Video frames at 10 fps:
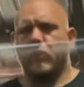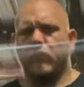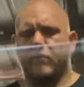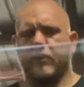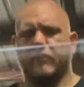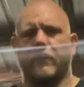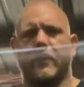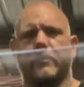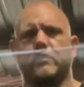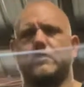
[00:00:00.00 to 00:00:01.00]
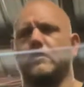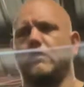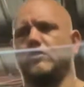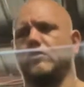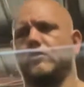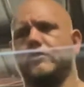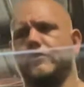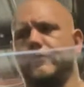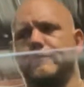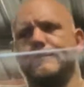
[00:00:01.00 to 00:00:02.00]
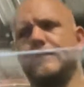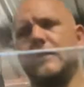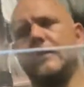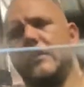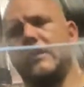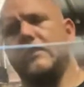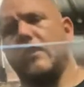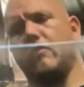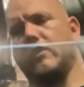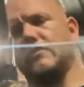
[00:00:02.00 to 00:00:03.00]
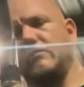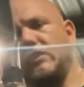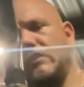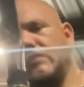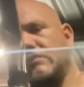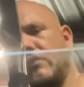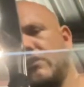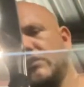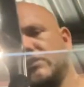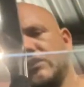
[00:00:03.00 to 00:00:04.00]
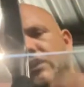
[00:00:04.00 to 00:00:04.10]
one of the bigger fighters, I'm sure, so that works for me as far as